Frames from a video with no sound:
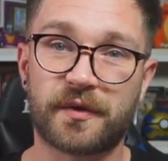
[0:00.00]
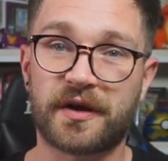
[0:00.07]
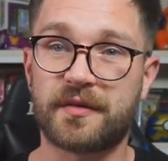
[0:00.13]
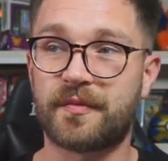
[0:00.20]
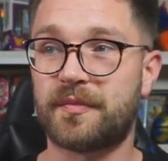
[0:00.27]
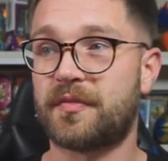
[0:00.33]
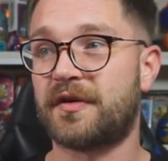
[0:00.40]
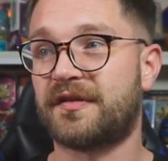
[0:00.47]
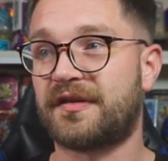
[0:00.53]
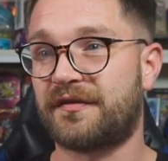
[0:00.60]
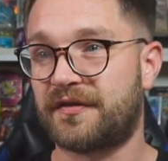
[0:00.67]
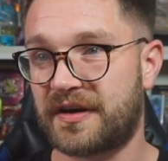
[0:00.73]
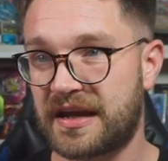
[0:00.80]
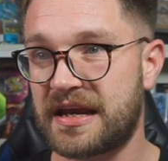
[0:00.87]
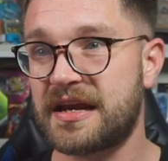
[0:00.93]
We're going to be putting
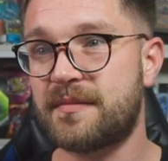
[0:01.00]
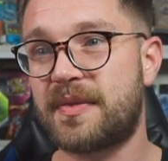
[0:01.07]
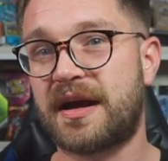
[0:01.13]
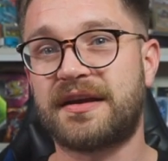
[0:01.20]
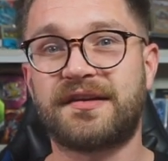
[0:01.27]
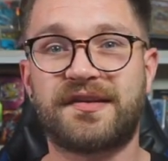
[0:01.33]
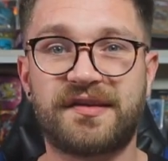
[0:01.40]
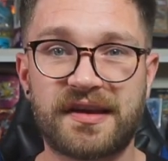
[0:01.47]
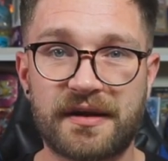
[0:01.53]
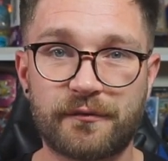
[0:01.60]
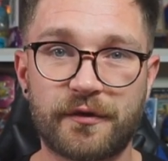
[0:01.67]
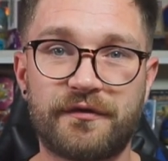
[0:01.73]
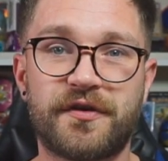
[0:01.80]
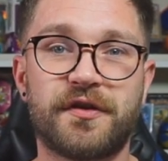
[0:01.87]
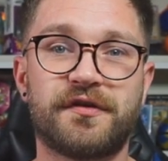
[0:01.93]
stuff on eBay, set
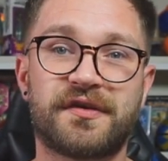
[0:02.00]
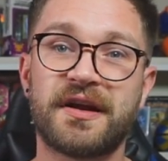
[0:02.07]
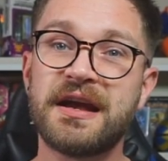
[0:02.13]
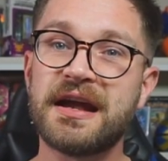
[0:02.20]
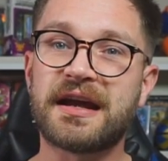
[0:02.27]
reviews,